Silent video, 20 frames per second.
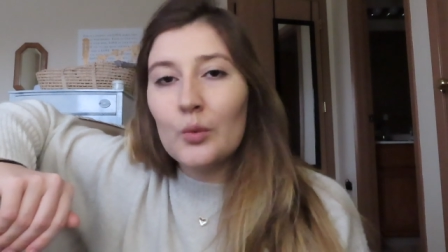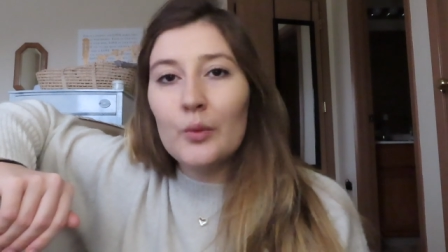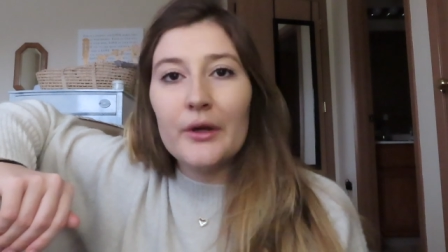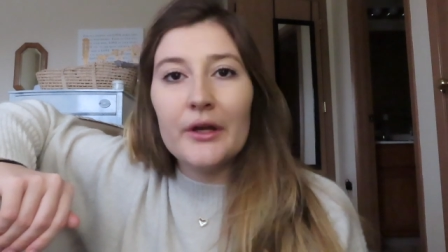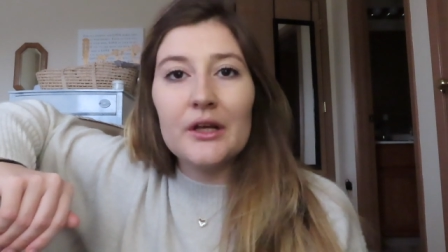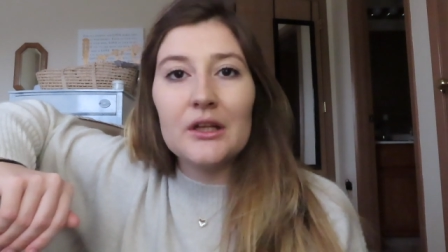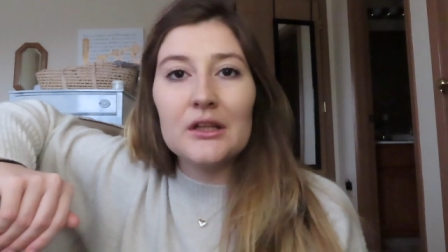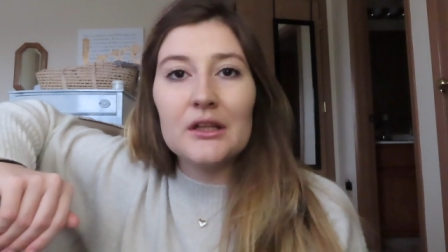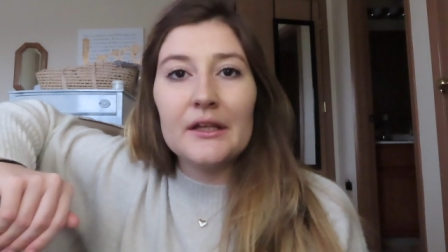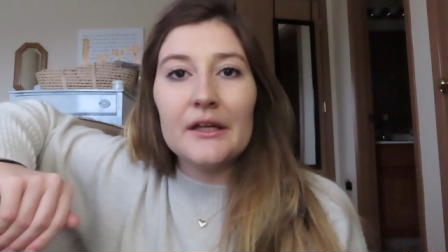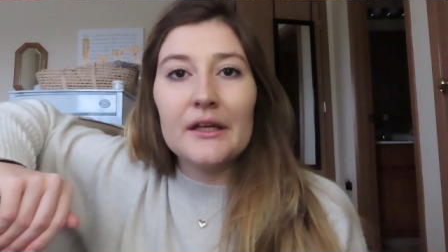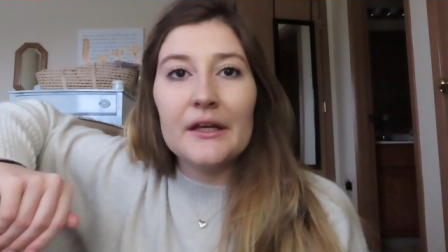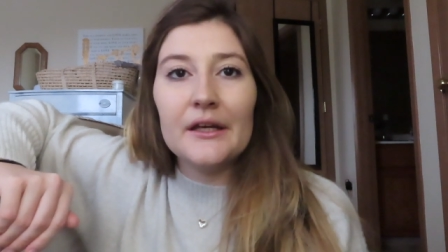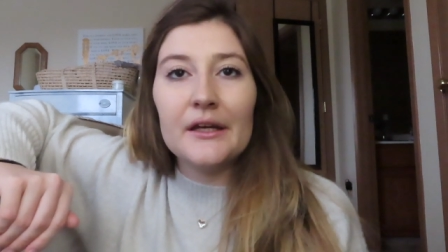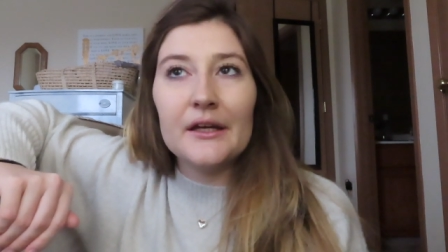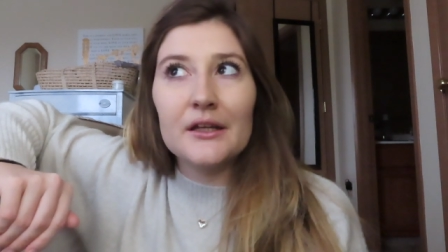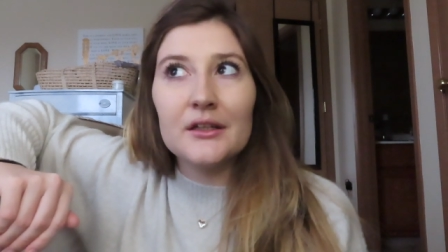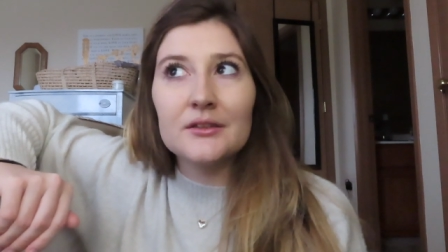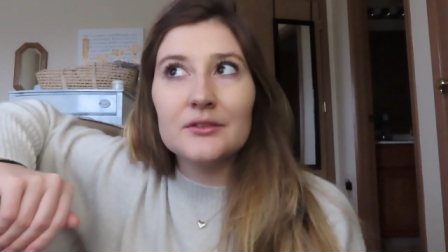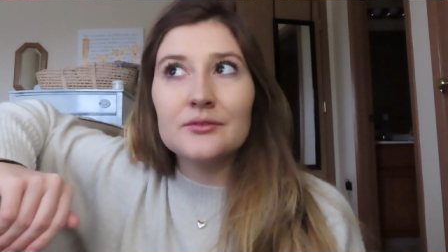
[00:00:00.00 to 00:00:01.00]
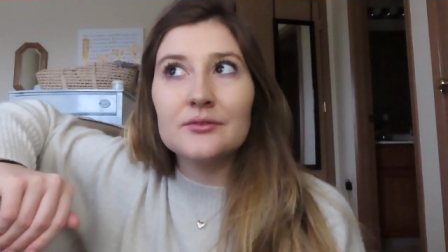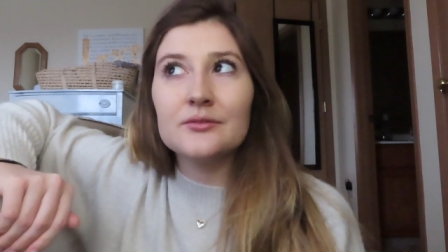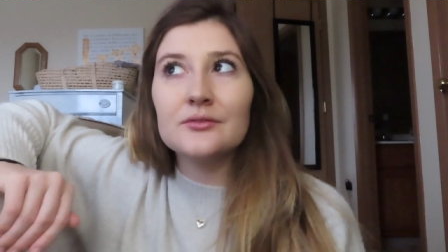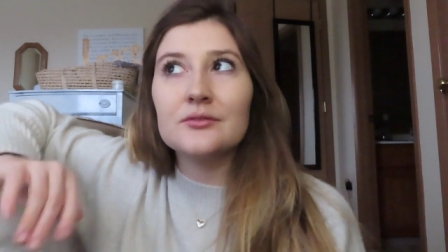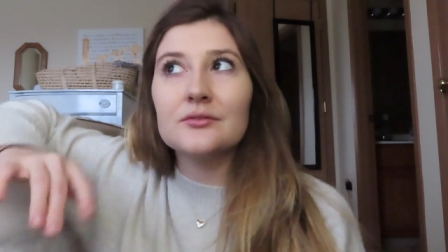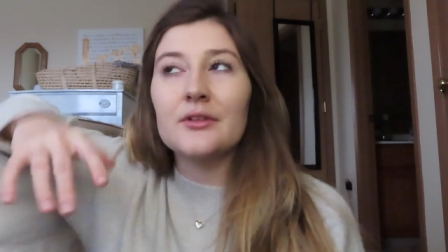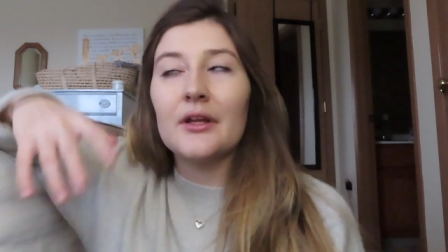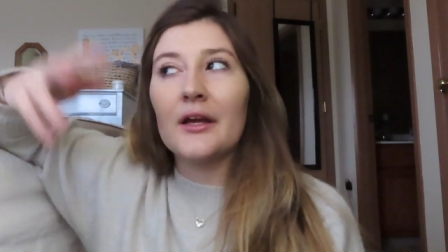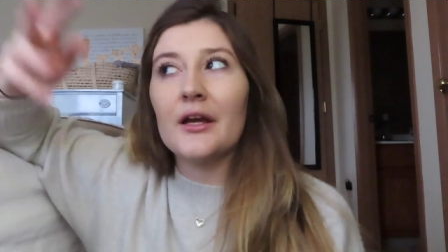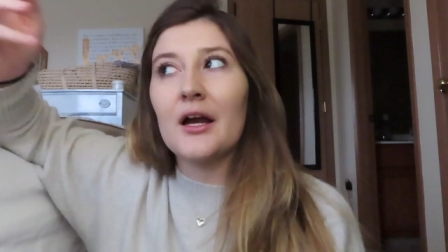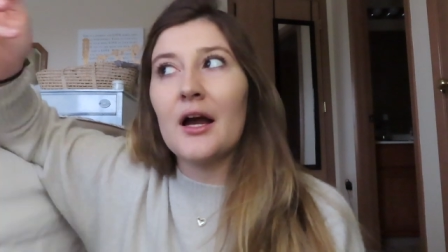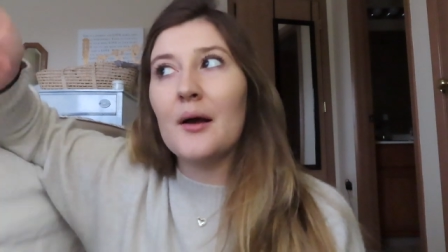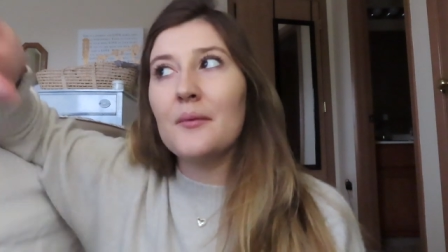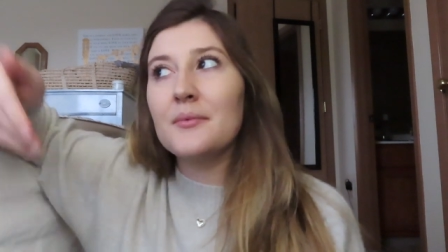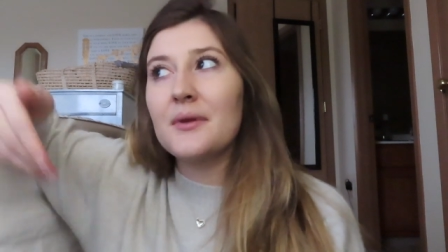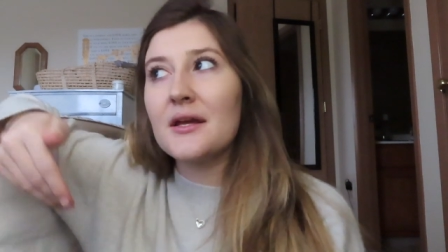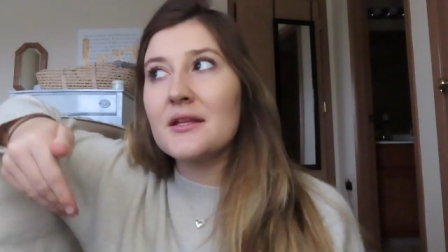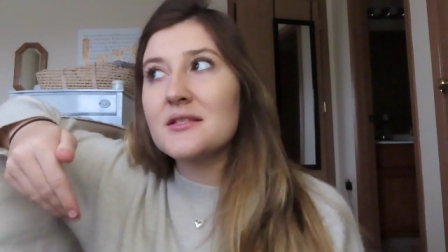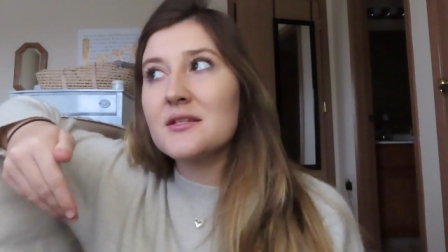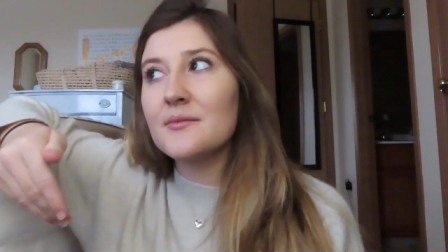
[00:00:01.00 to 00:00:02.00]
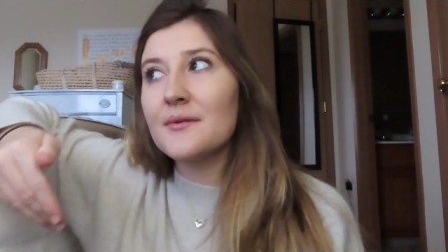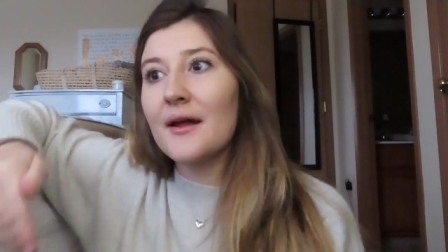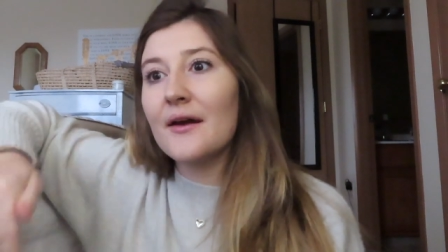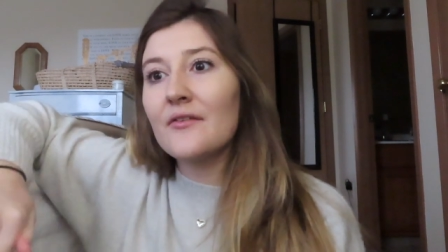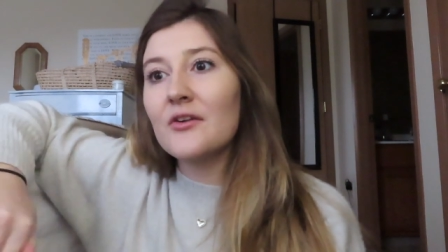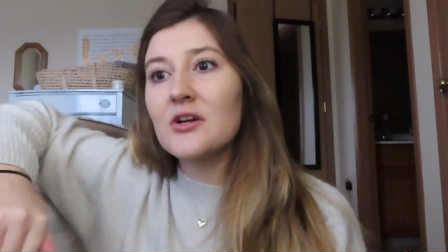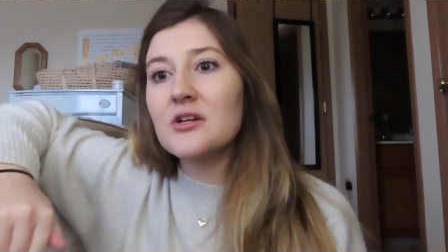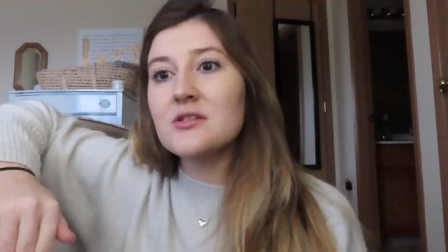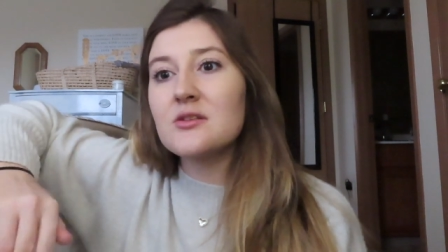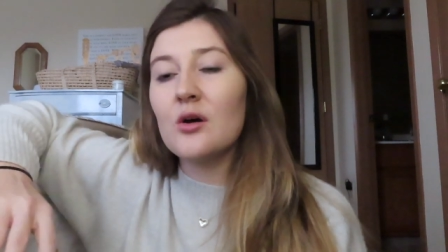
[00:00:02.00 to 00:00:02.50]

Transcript: weekly like updates or whatever.